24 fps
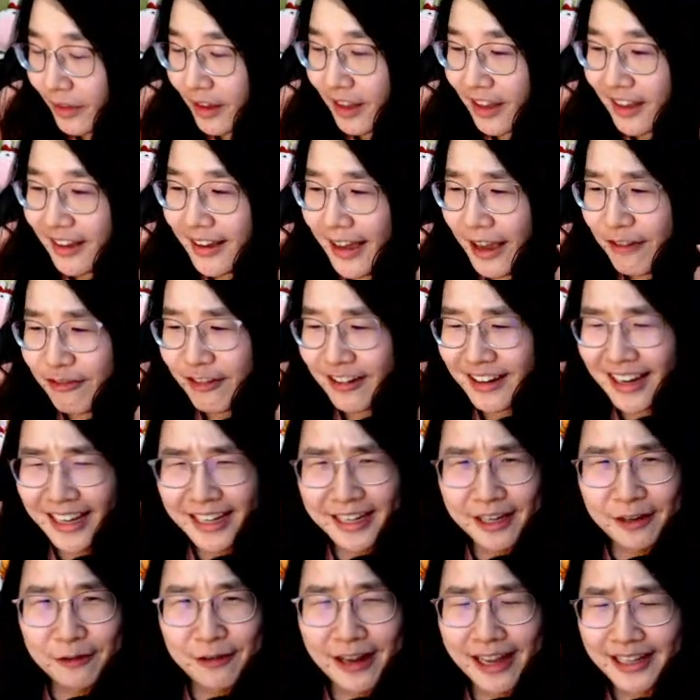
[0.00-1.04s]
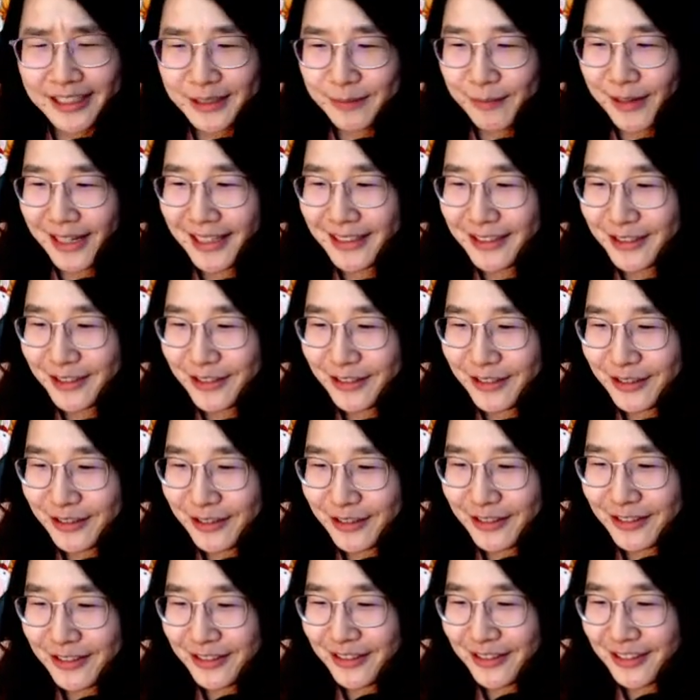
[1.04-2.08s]
I feel like it has been,
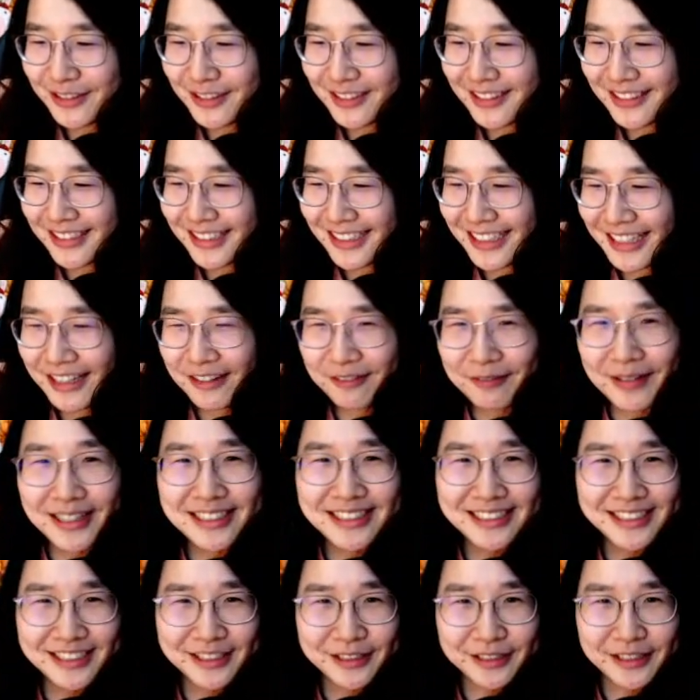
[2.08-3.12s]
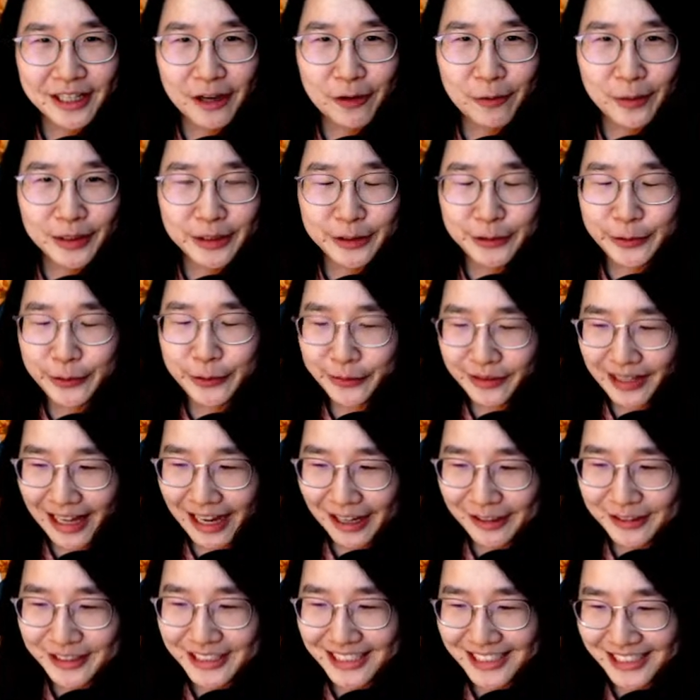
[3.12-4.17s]
but just now it was too loud.
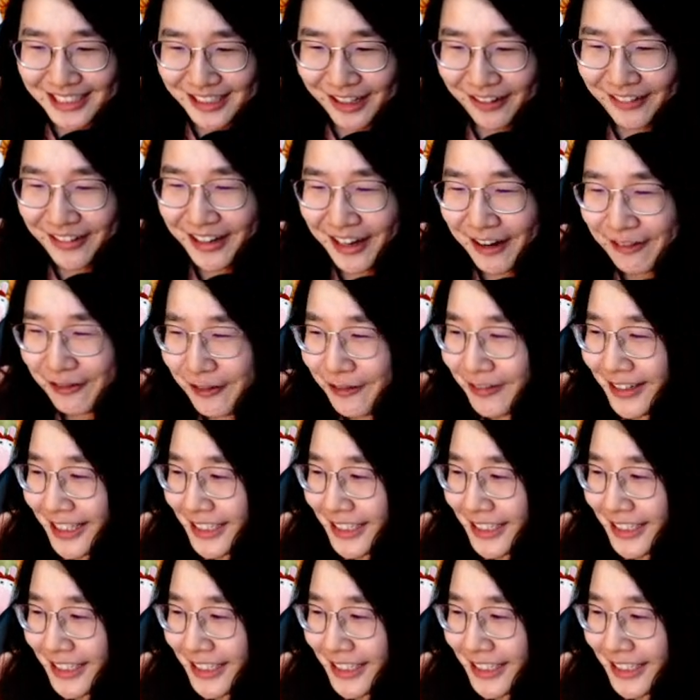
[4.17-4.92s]
Sorry, everyone.